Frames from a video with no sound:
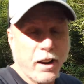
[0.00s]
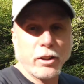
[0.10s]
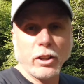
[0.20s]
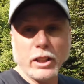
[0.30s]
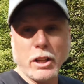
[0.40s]

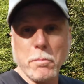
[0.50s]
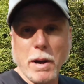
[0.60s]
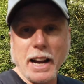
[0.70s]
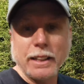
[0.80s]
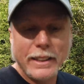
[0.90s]
and you're gonna come
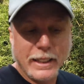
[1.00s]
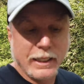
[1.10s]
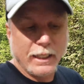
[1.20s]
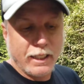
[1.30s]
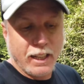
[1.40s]
back and
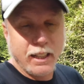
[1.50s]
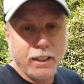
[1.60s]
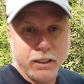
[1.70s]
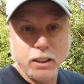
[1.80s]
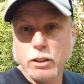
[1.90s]
dig it
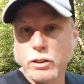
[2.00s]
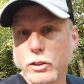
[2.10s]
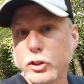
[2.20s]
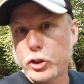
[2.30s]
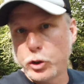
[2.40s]
again
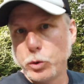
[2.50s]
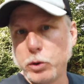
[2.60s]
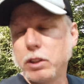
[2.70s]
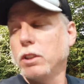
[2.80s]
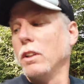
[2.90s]

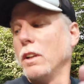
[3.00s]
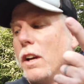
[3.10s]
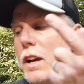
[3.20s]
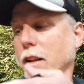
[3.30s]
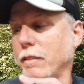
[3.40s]
soon,
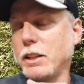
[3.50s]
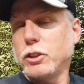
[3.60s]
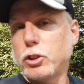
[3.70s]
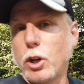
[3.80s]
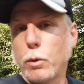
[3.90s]

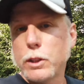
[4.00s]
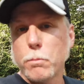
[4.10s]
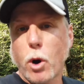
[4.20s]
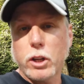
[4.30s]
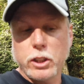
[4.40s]
then you should
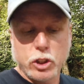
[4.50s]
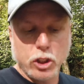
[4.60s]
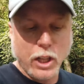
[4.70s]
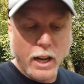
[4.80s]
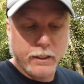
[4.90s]
always mark it
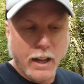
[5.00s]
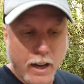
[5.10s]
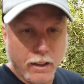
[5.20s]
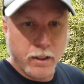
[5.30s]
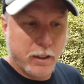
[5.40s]
just like
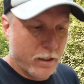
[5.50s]
that.